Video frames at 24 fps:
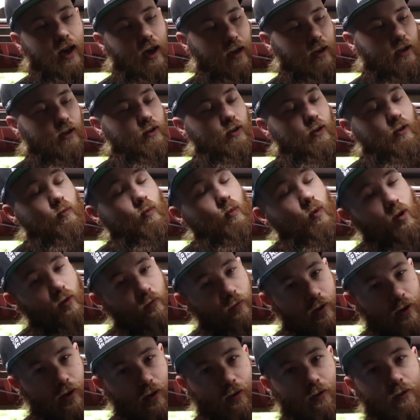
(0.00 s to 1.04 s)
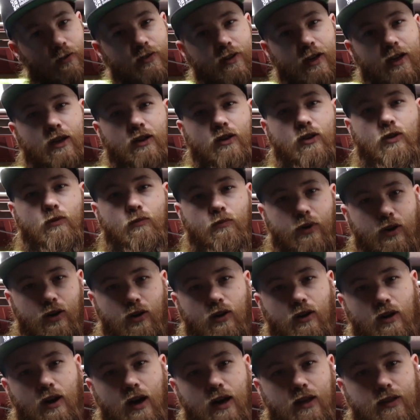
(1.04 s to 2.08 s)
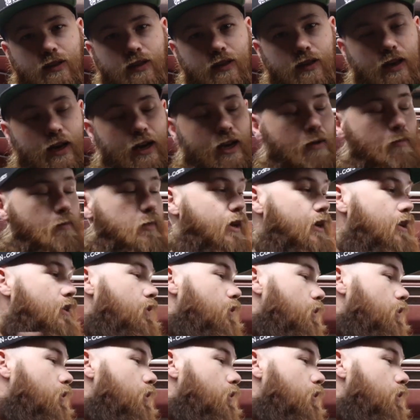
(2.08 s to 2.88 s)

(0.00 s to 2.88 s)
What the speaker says: I can do more videos. I can do better content. I can make it